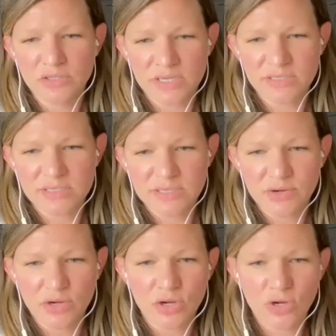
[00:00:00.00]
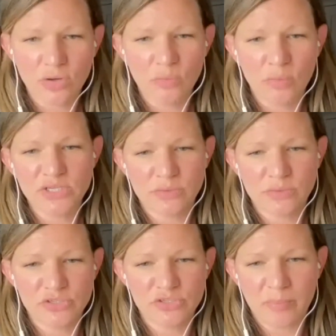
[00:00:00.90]
says, is there a current way to
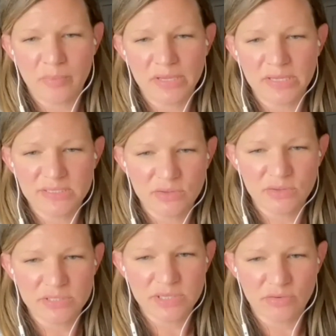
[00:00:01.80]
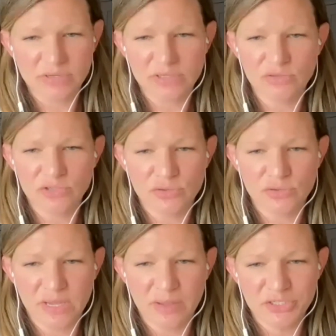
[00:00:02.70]
extrapolate single cell resolution
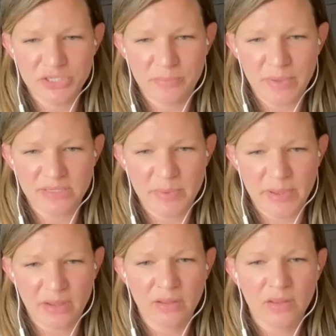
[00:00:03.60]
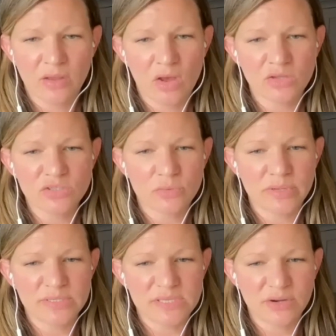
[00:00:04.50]
using imaging mass spec? Also,
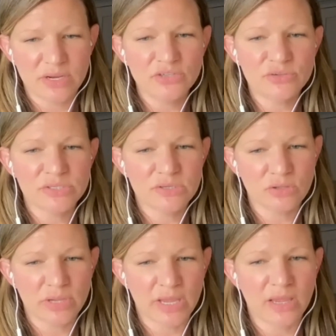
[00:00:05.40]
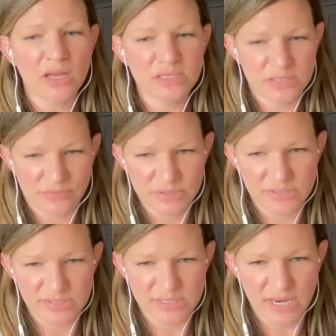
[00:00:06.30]
is there interest to look at gut
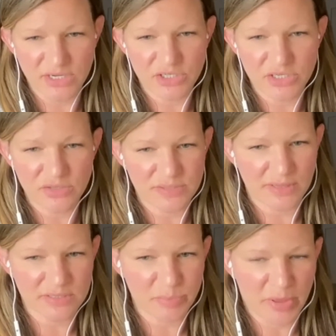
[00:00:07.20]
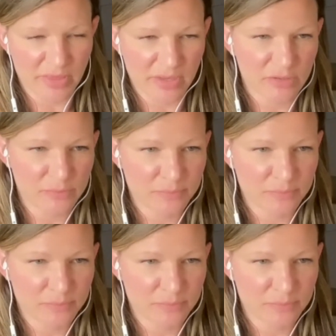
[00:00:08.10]
differences in HD using this method?